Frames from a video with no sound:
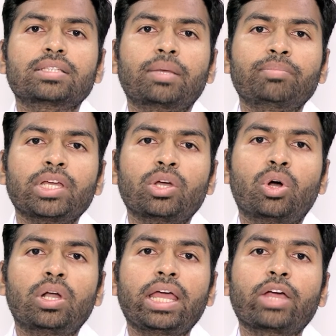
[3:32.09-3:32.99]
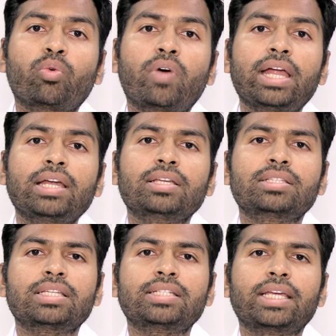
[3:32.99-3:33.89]
something called acquired
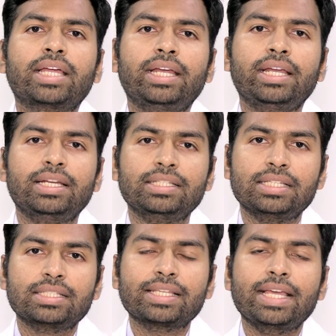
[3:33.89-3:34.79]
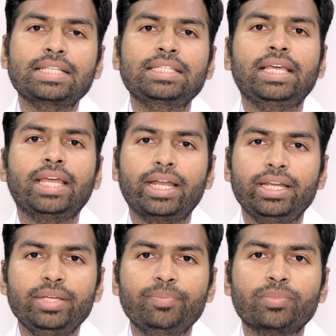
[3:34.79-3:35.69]
cystic kidney disease,
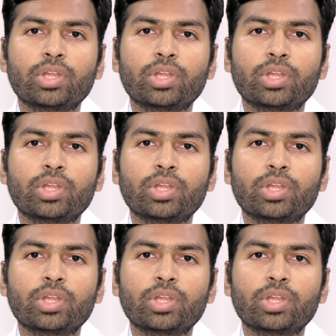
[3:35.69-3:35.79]
ACKD,